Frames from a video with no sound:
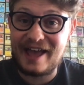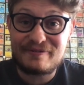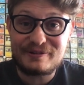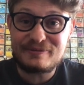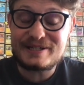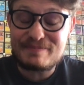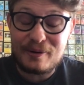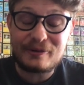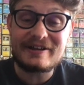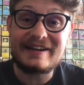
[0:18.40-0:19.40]
haven't we
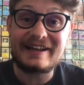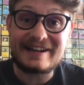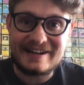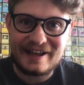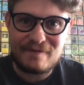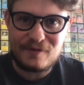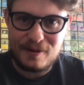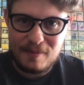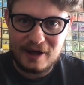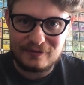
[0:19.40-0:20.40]
spoken enough
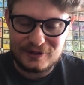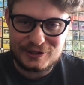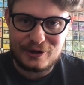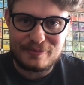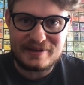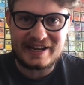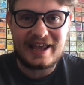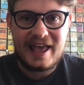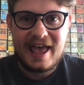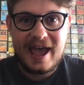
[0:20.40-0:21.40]
about this topic?
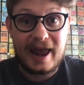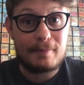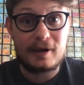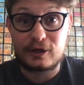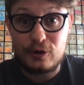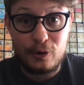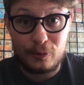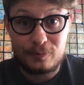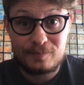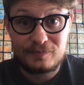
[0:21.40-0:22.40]
And I'm like,
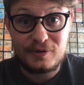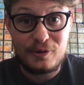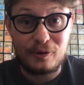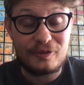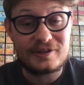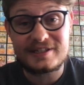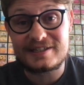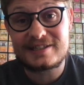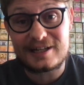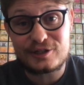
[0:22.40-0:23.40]
no, no, this
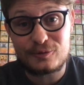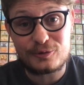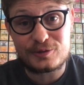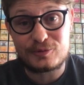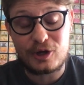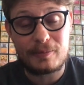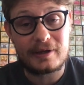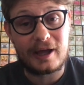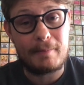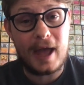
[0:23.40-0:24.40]
is such an awesome
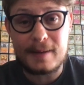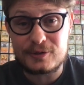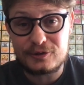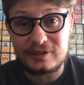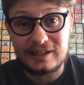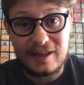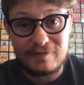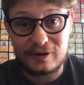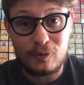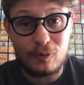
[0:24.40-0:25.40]
topic. I'm absolutely
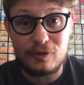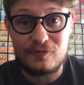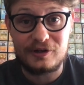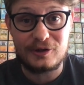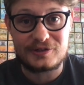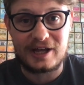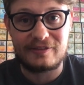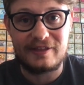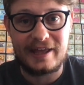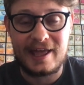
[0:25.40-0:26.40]
loving all the videos
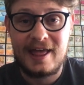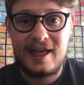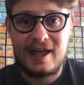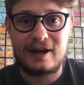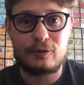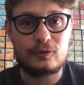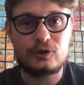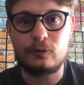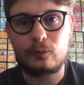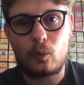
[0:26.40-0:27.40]
out there. And I thought,
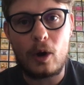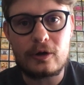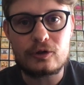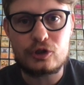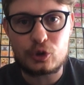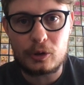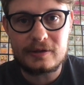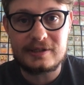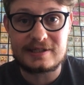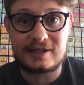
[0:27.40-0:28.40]
you know, why not join
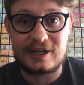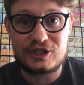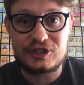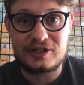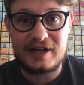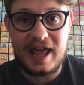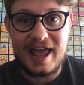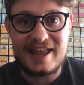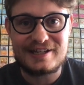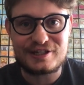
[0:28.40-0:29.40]
the discussion
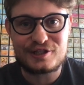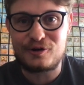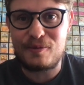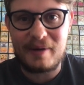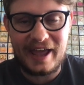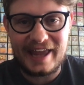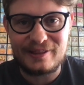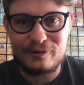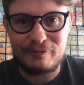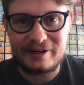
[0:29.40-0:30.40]
and just throw my hat
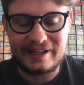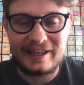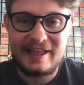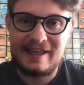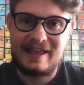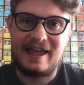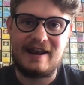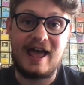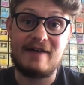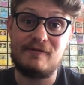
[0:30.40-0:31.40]
in the ring and
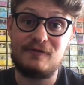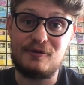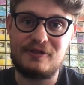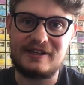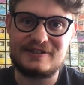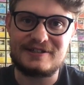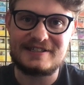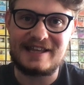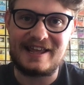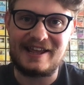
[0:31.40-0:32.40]
have a few things to
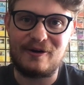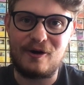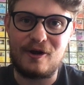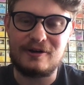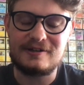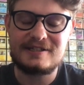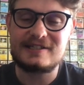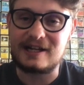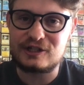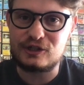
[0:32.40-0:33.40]
say on
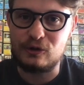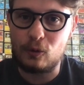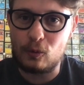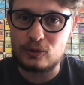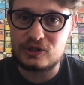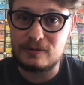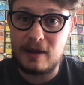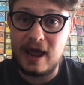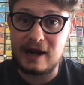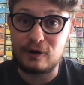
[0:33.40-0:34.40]
such an awesome
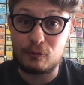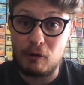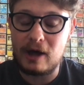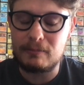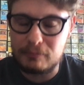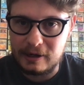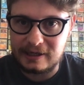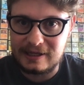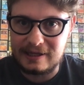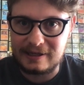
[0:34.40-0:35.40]
and
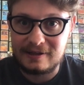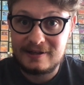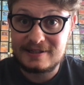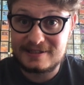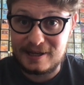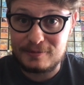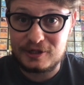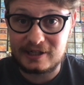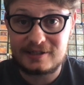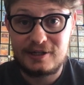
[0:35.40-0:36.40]
groundbreaking
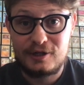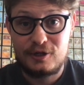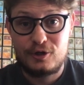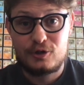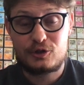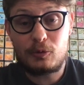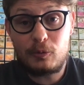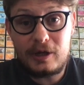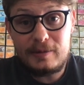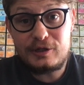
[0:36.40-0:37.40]
subject. So what
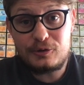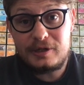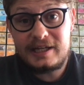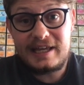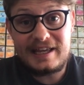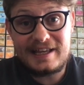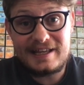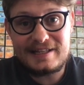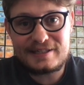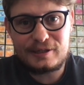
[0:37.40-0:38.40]
we're going to be doing
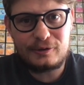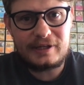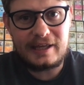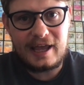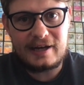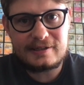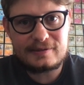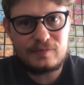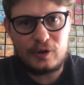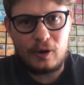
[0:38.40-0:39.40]
is looking at
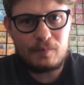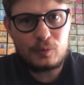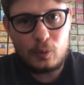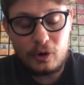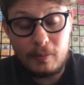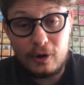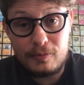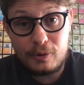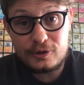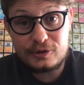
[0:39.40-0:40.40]
yeah, what are my
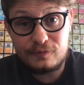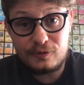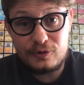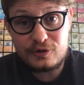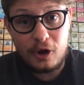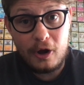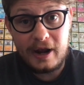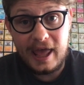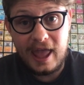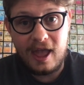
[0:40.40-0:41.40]
own personal views
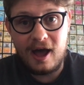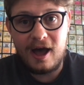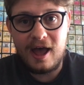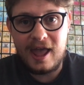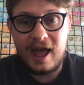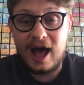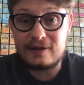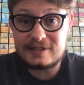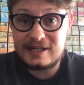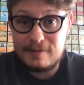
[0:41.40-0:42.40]
on AI,
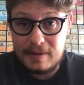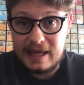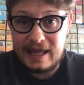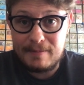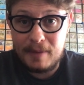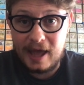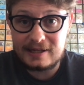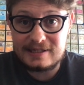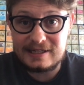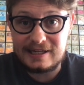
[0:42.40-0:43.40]
how's it going to be
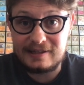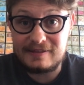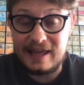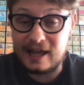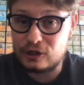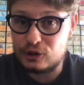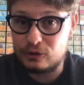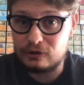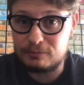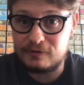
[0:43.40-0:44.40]
impacting the
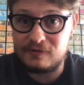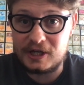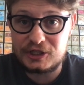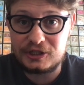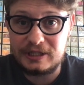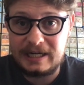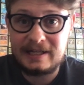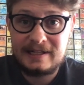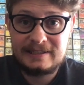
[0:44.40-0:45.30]
actuarial profession?